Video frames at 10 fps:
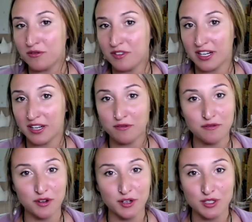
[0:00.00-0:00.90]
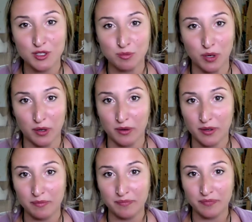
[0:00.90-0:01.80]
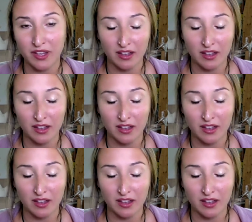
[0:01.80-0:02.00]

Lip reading: very first poem,